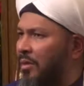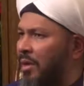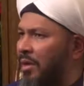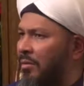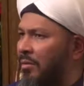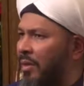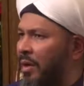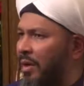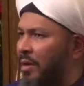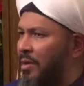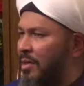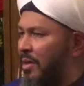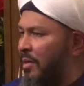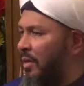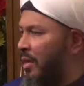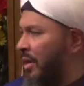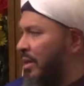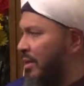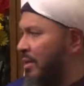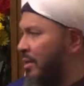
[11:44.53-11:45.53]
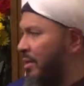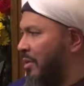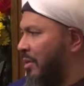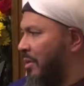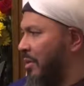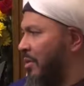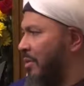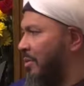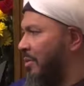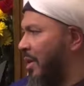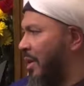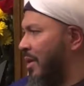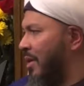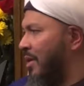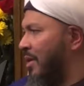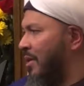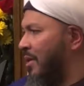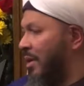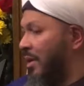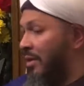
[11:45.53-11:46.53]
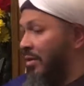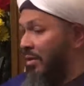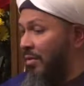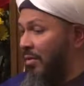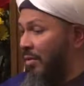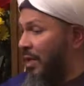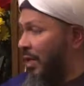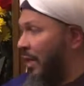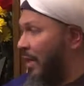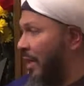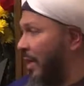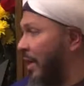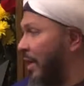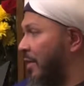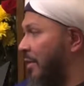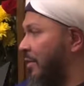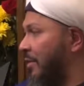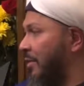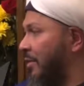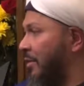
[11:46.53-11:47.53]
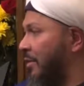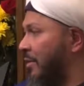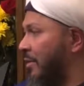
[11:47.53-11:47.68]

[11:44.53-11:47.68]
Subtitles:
Then where is our heart going to be? Are we feeling that?